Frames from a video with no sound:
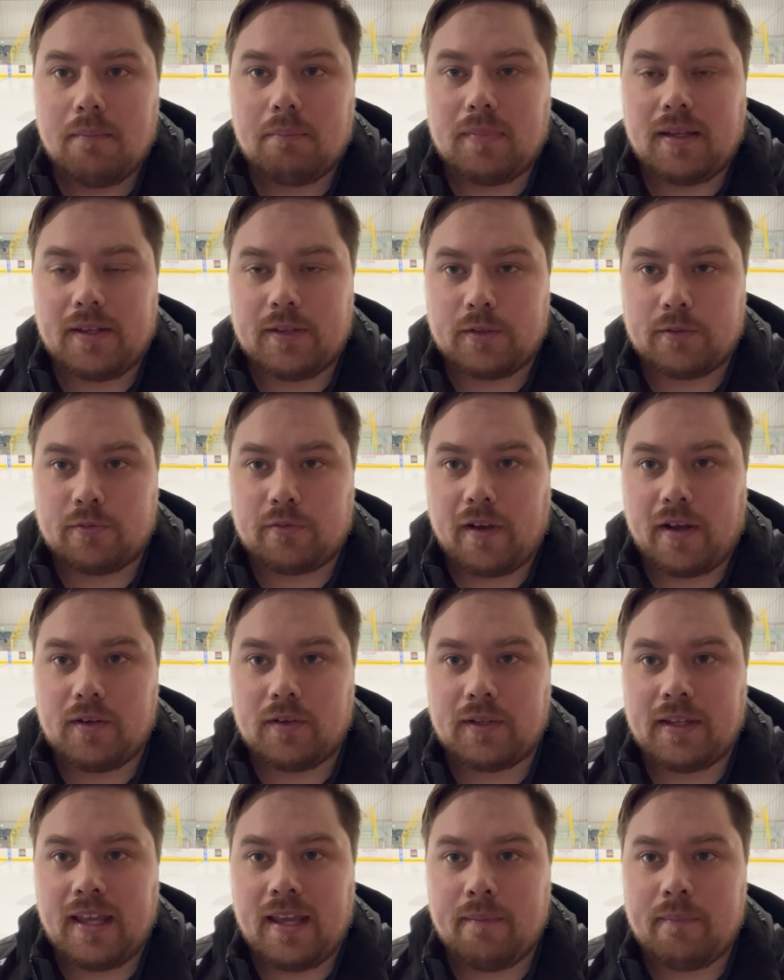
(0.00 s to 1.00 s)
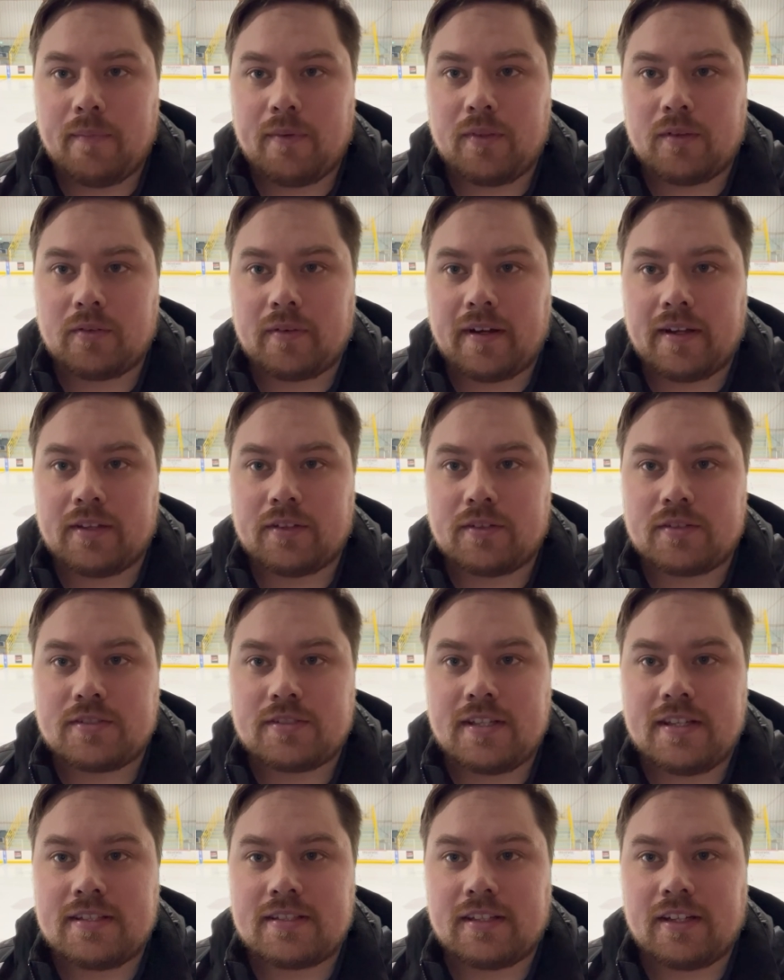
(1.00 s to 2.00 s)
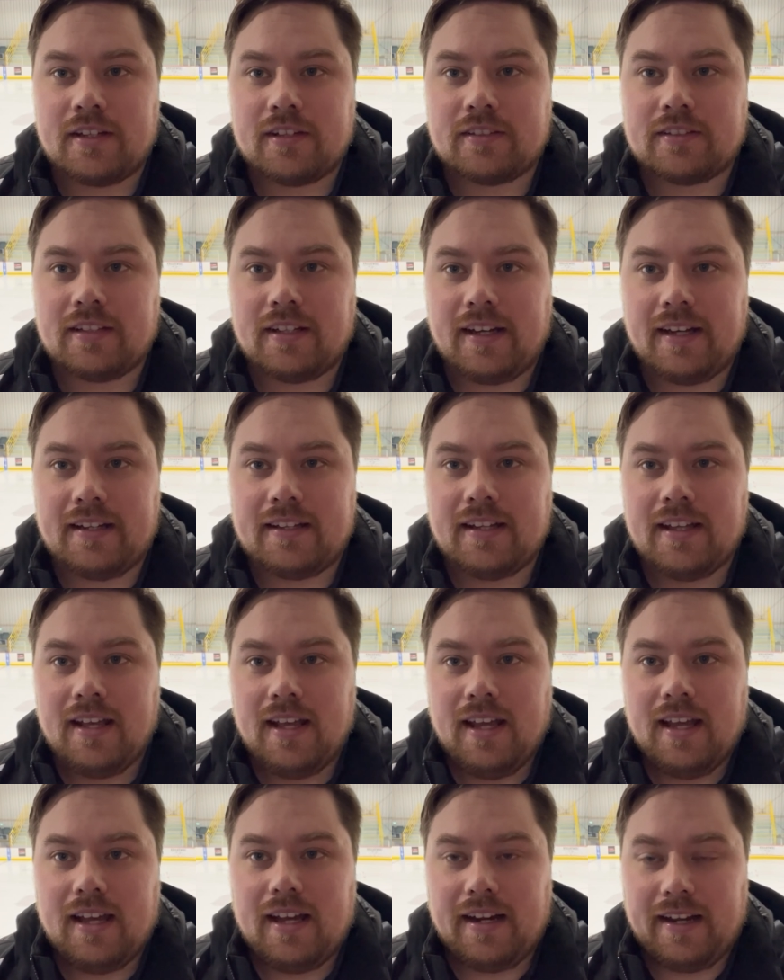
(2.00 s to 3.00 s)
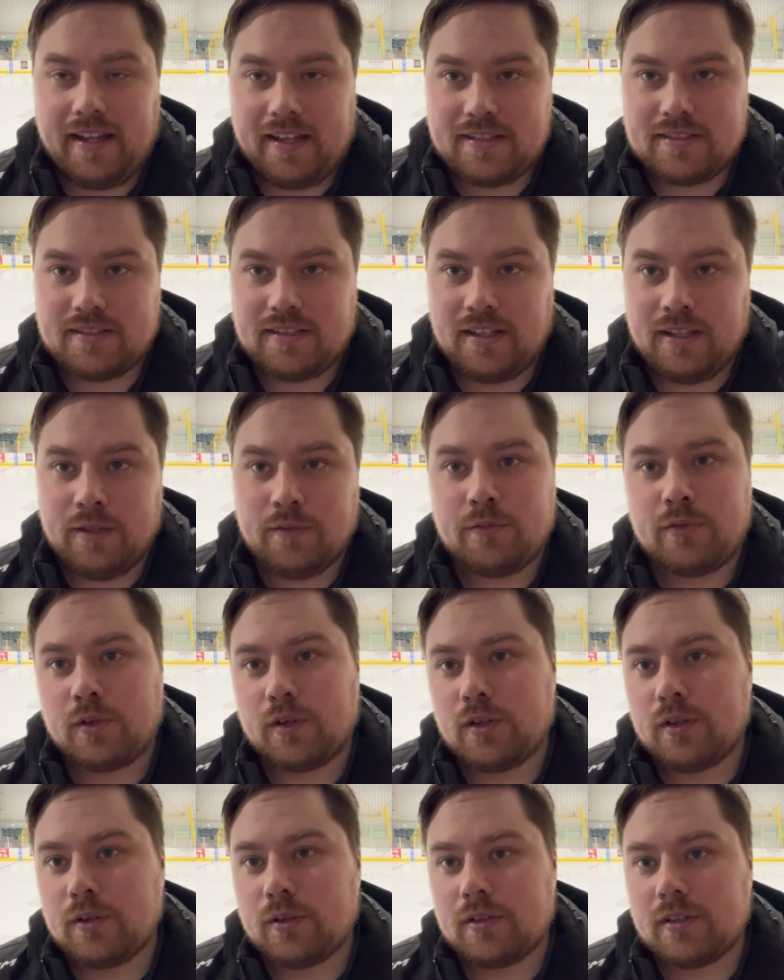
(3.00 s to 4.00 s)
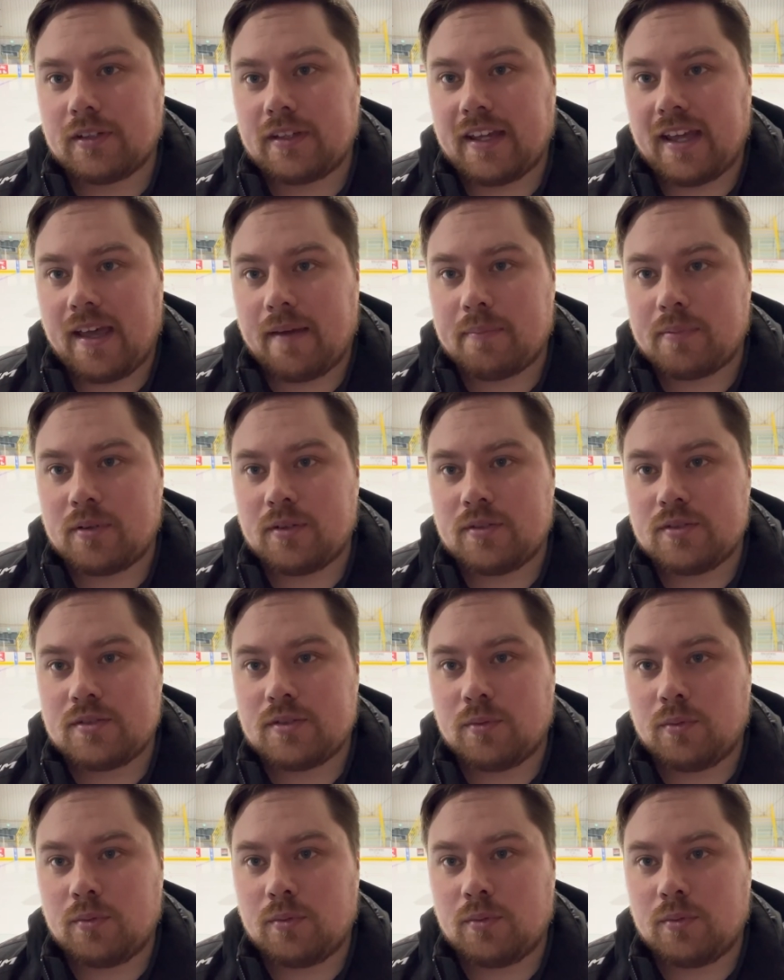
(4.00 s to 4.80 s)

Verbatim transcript: play their final game of the regular season here tonight against the Oil Capitals.